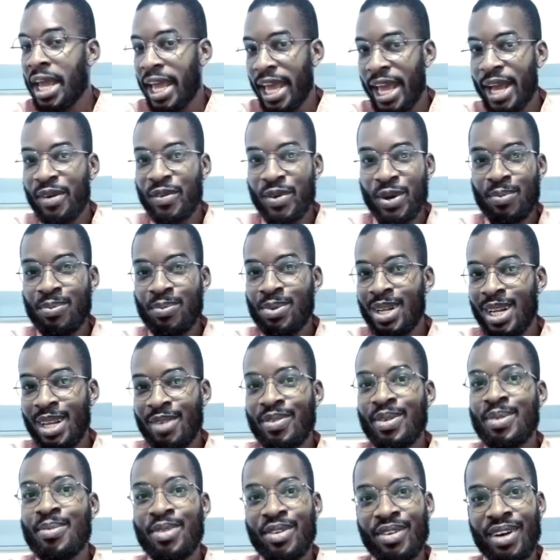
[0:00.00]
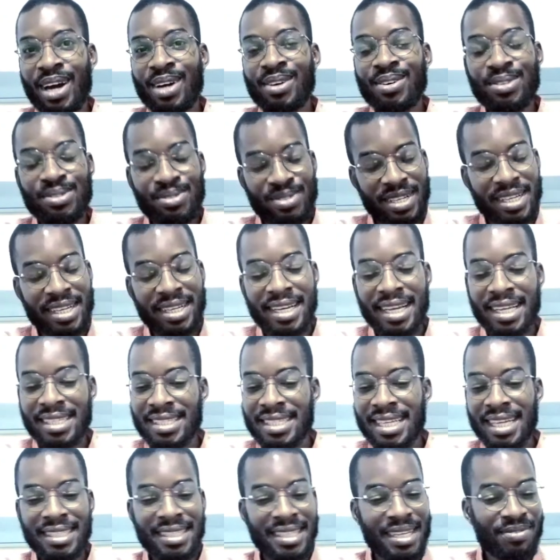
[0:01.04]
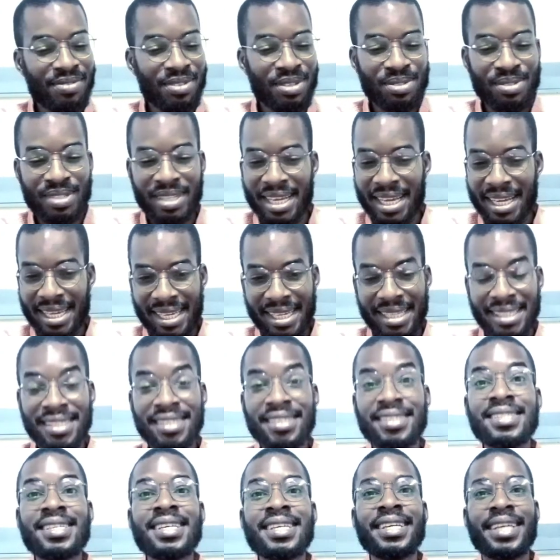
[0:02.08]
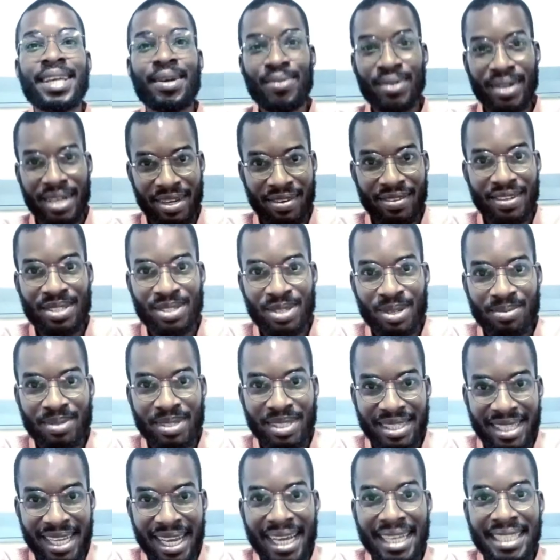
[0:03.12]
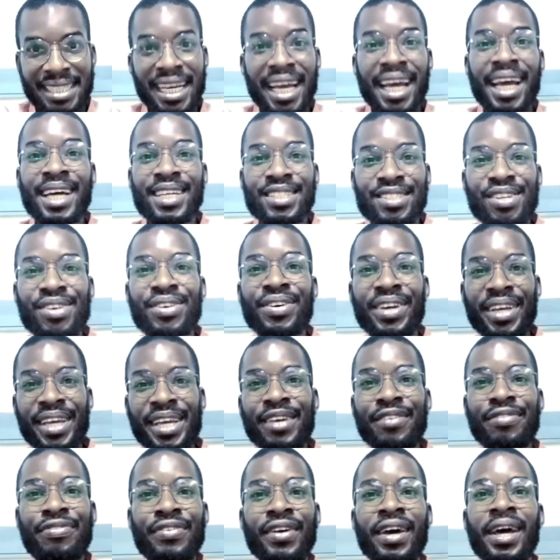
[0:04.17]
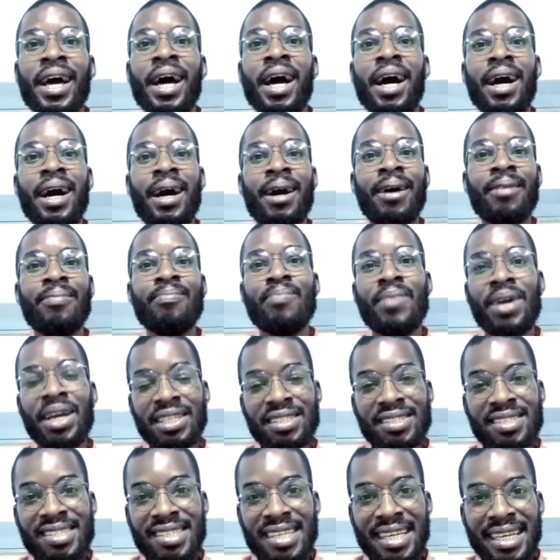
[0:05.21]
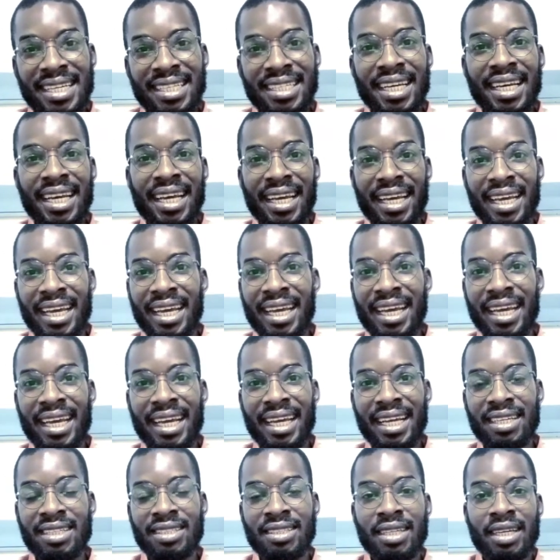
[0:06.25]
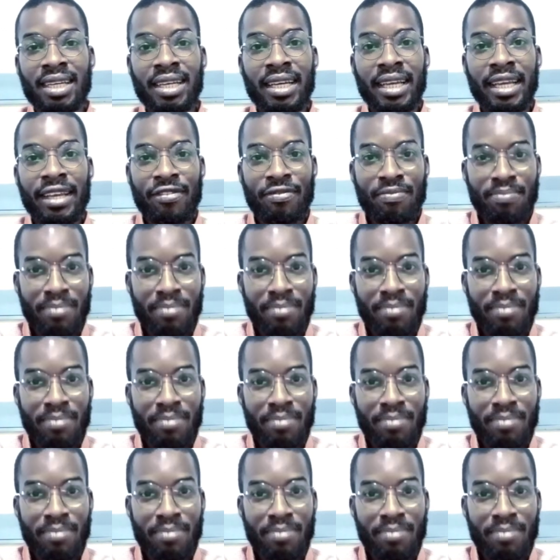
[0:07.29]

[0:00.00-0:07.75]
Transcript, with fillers: and we believe in miracles. We can cast out devils, we can heal the sick, and we can raise up the dead. So if uh, medicine and if